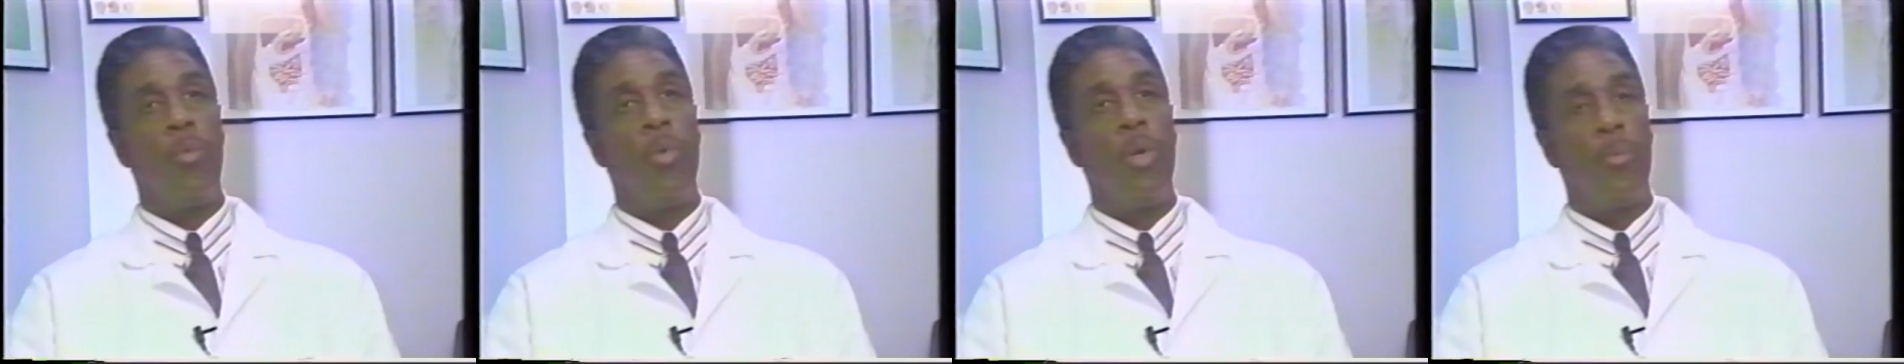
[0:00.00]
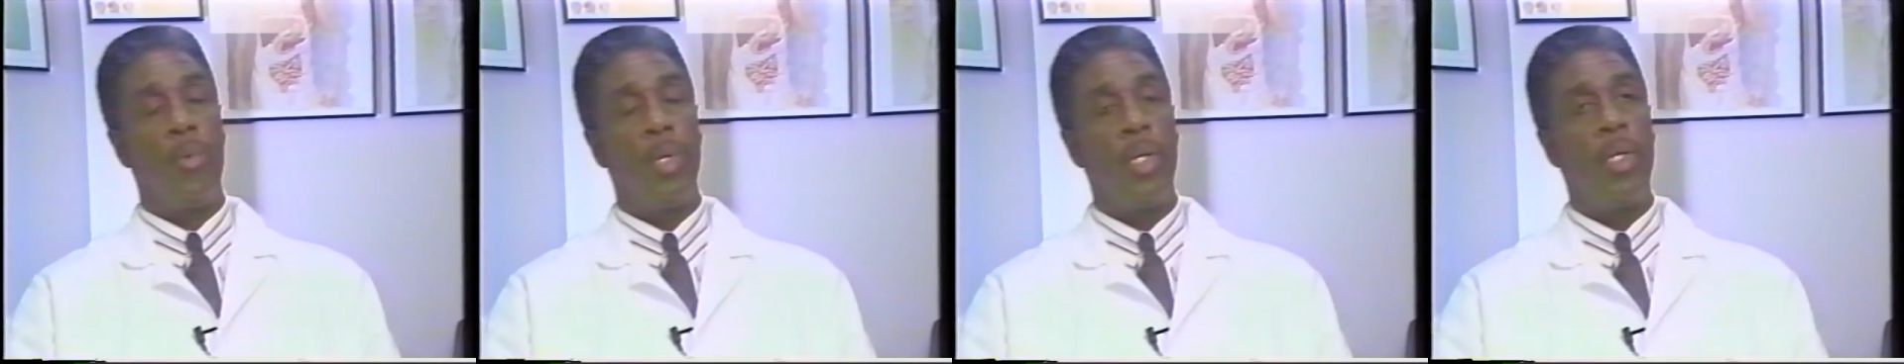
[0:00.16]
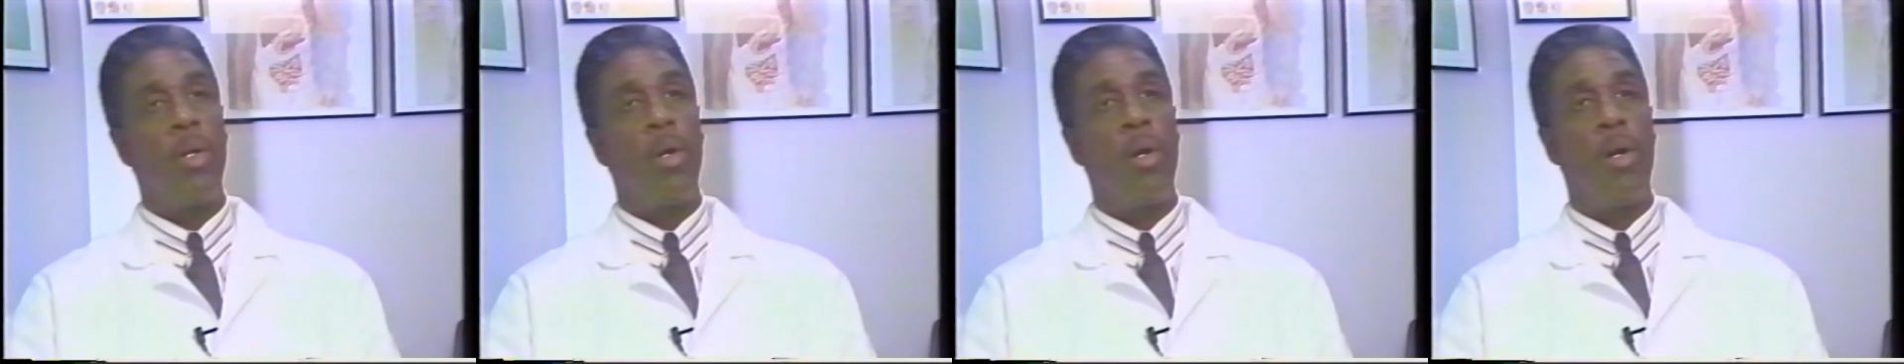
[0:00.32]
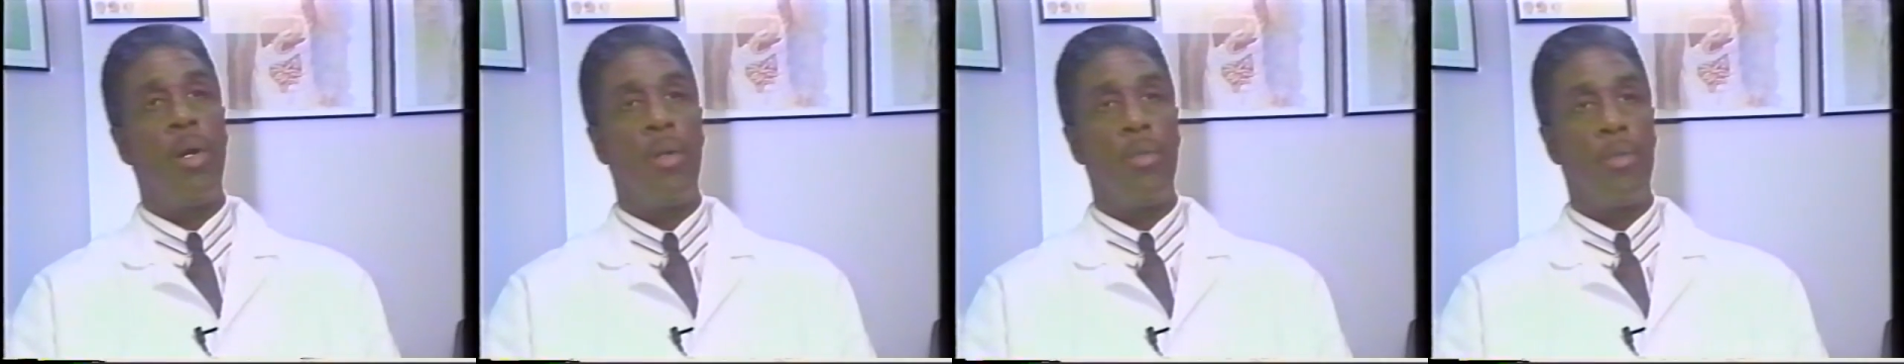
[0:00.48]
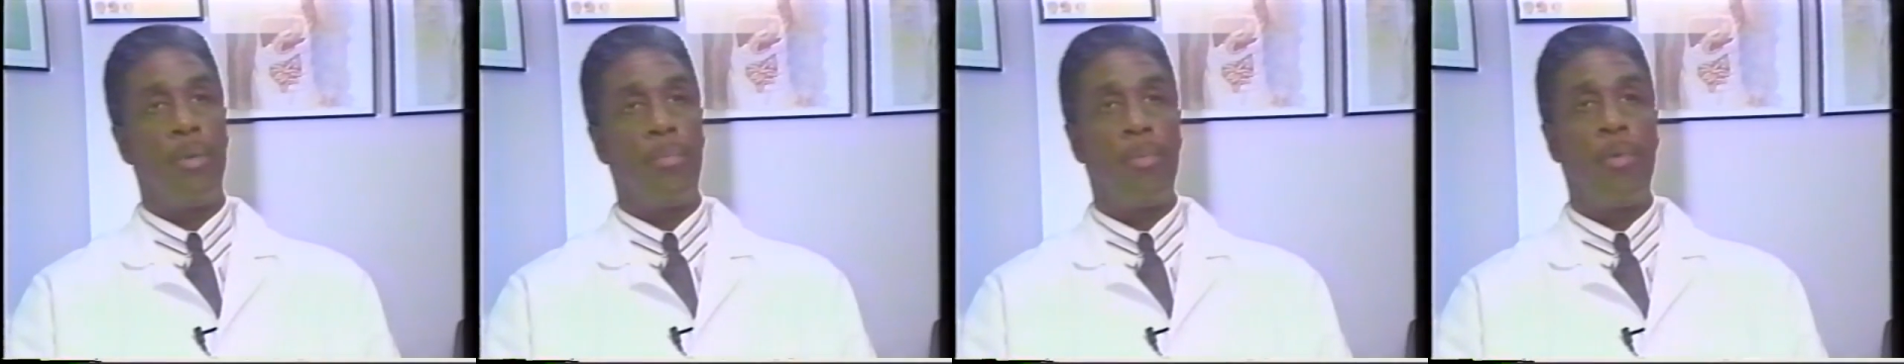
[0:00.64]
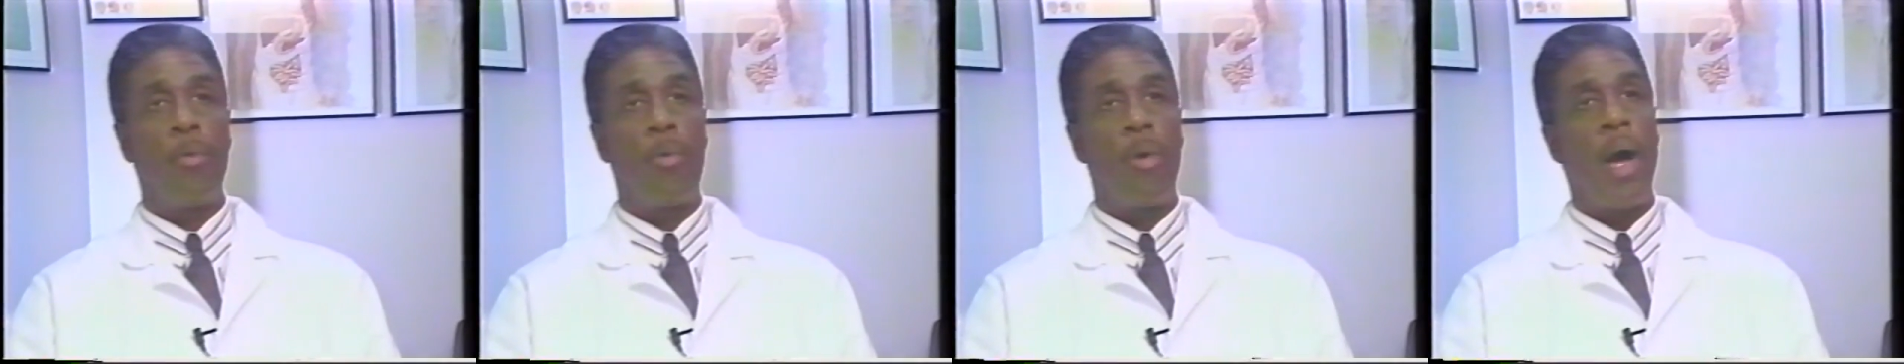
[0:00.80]
what we call
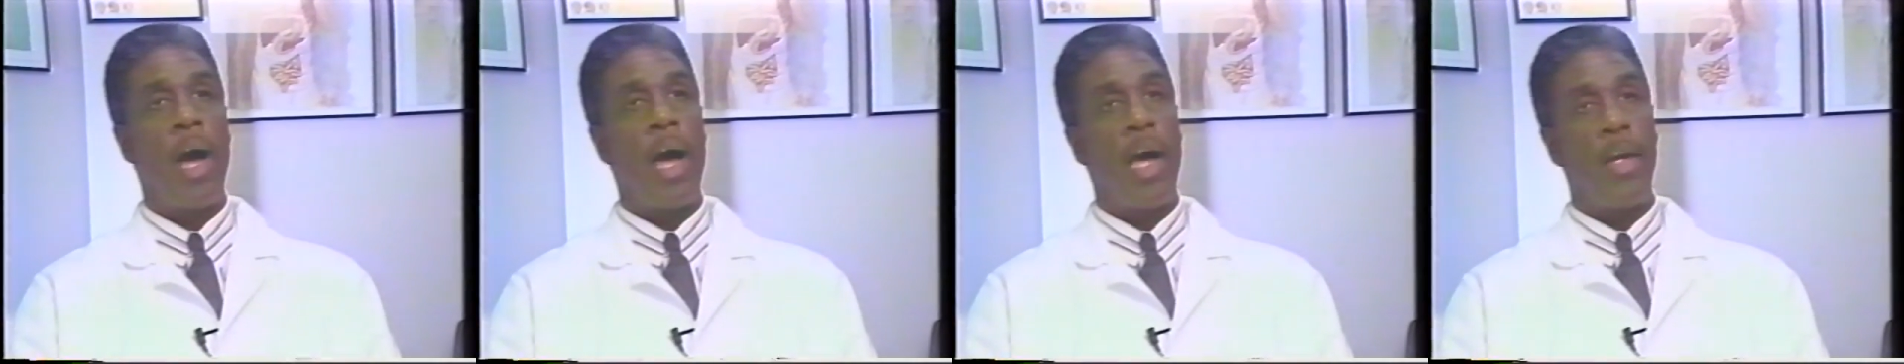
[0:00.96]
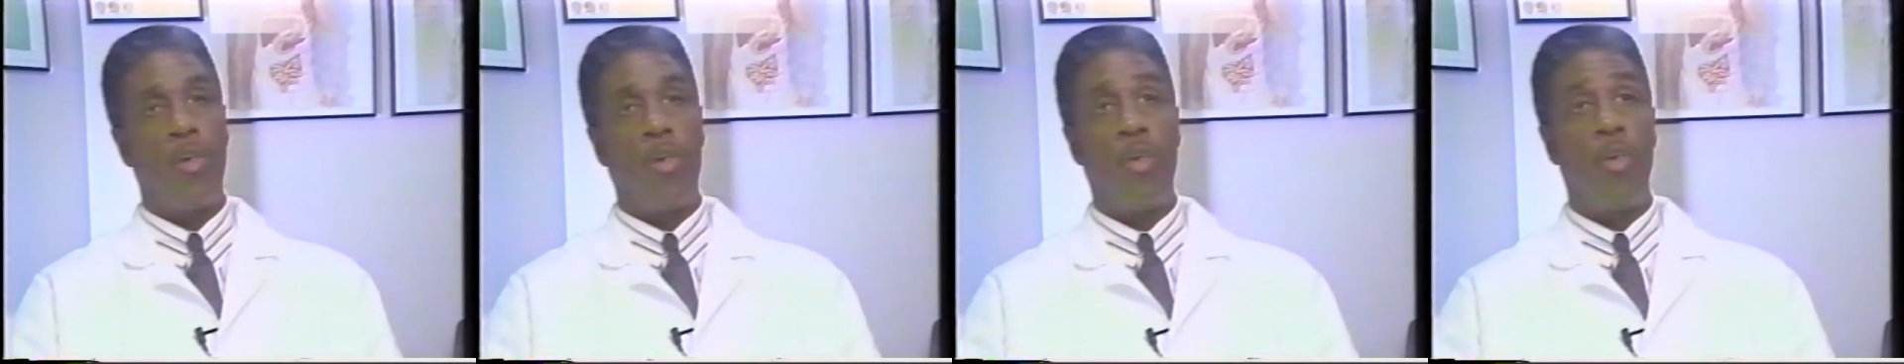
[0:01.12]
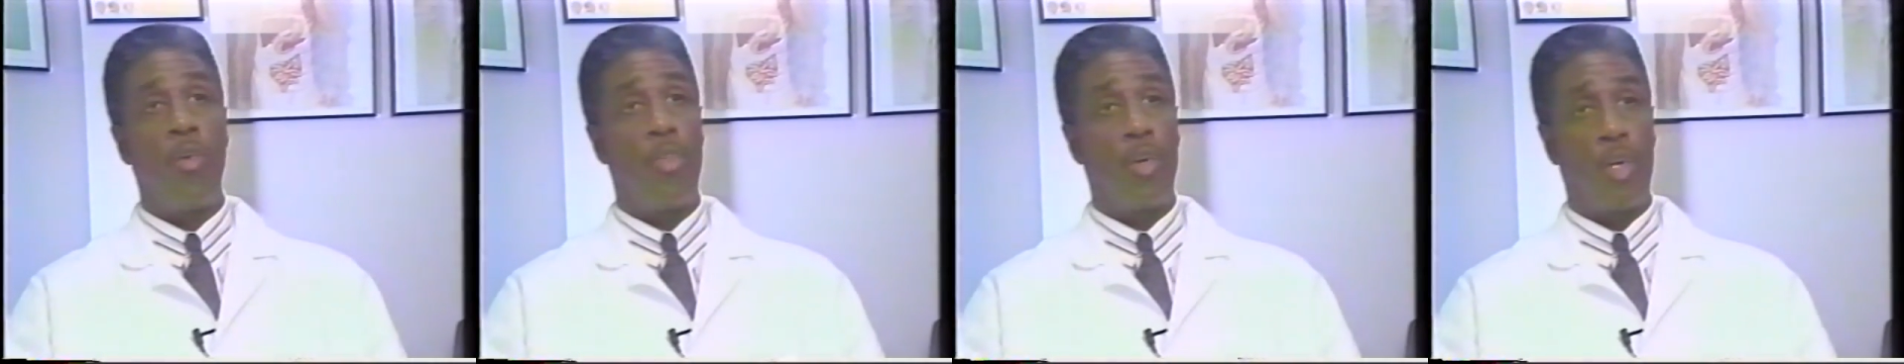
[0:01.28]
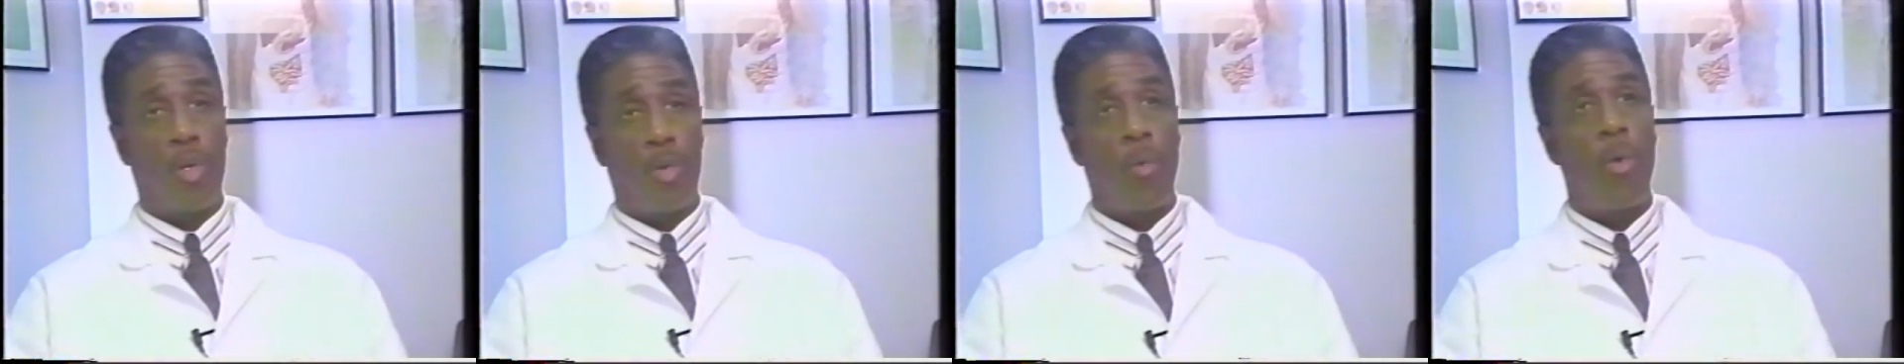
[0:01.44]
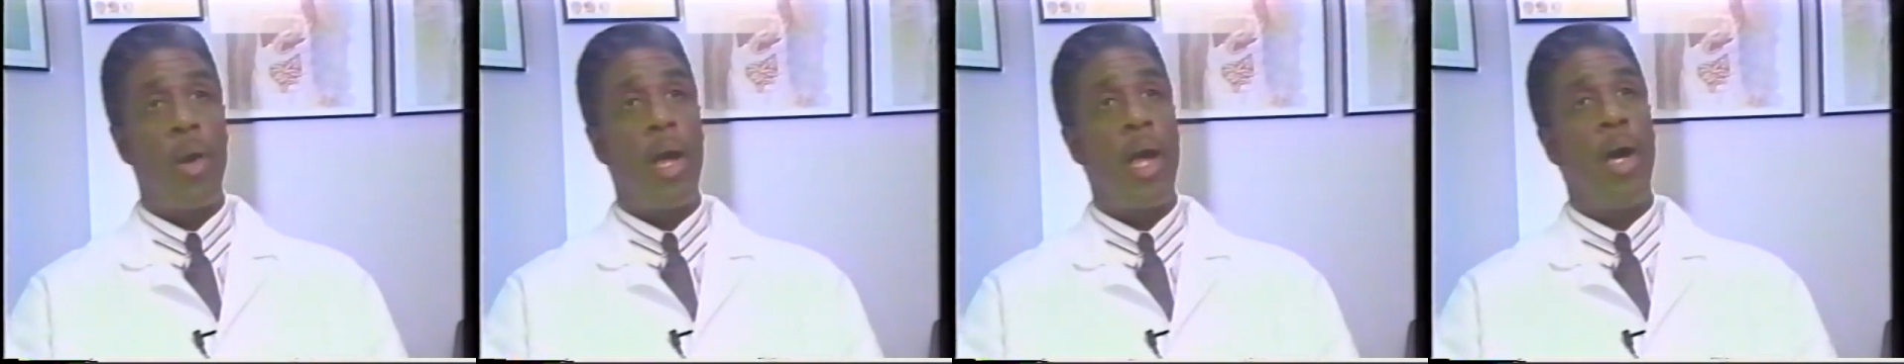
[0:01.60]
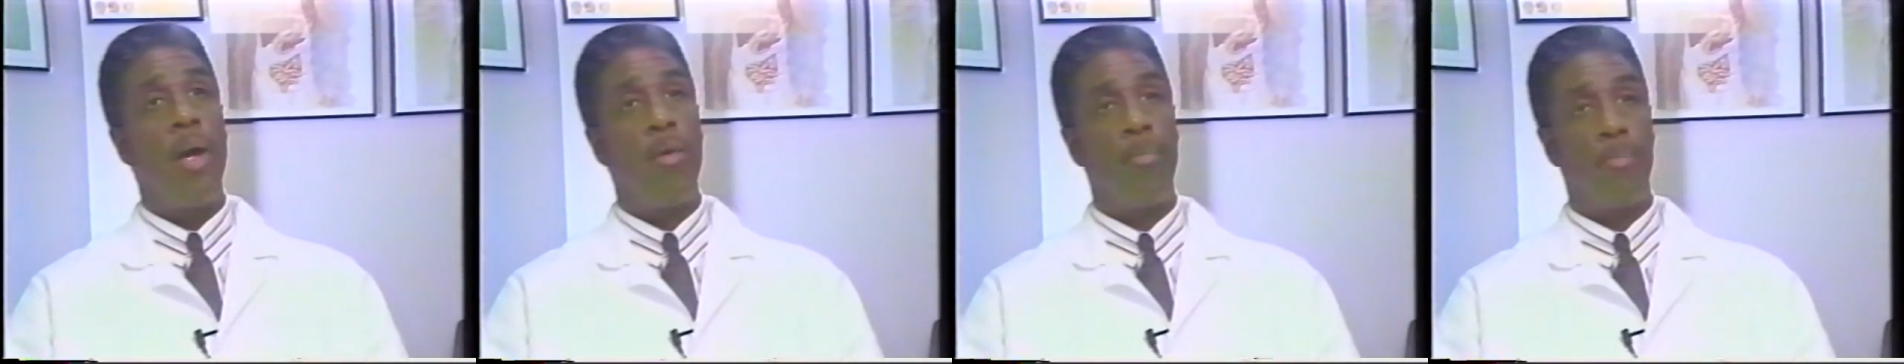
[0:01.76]
the parietal or the
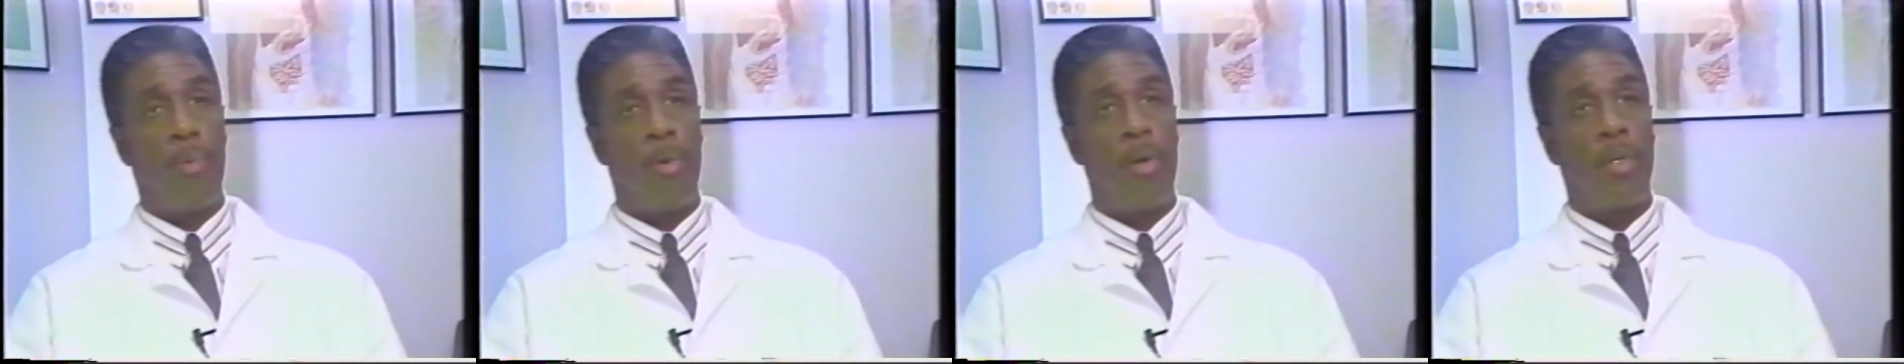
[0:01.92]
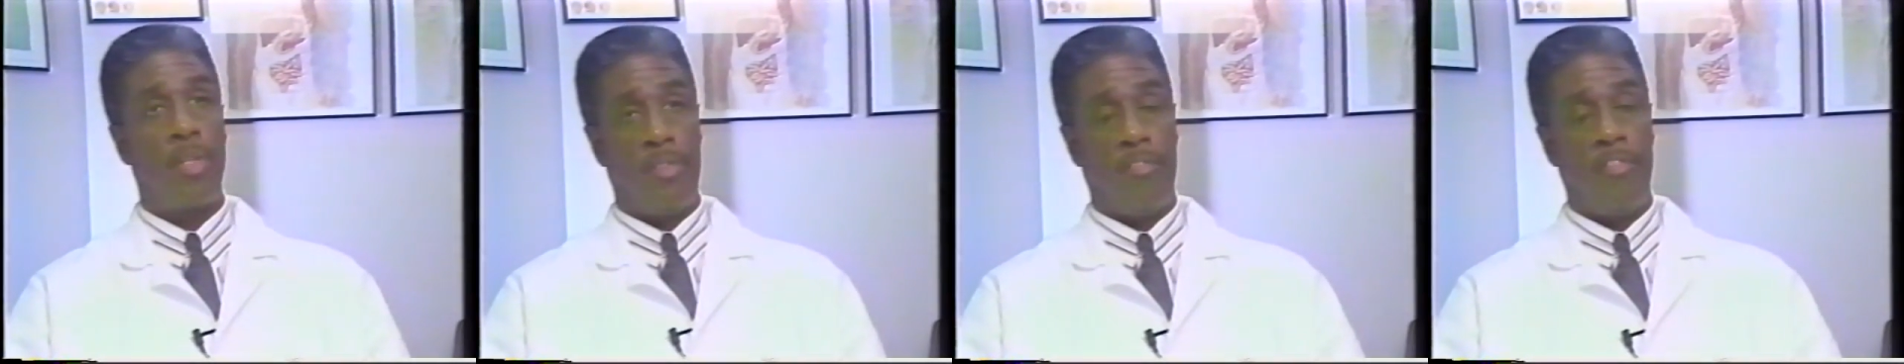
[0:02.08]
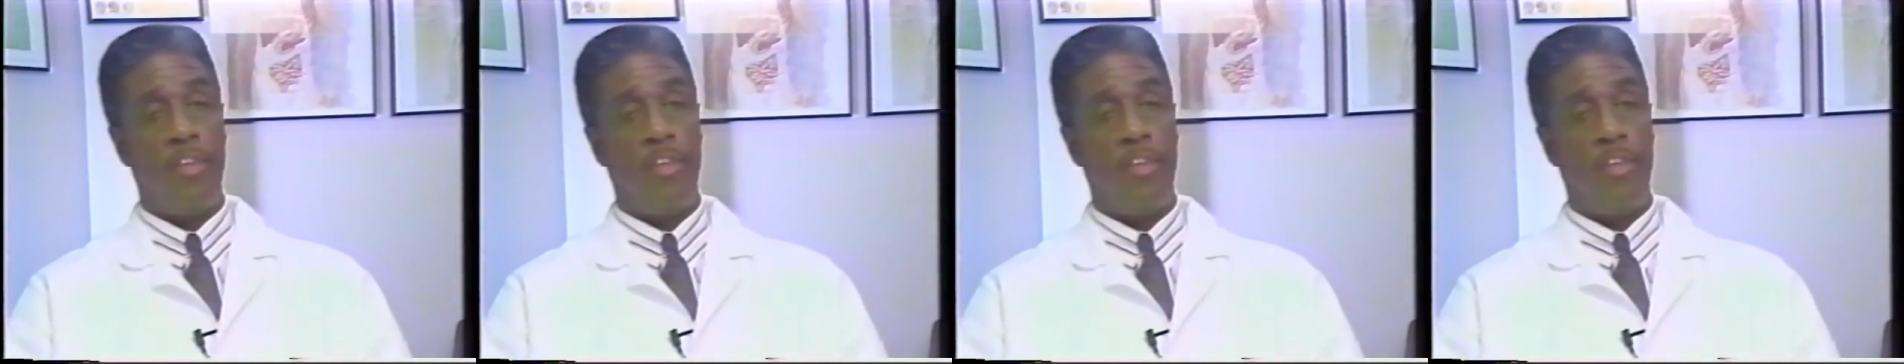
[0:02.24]
crown part,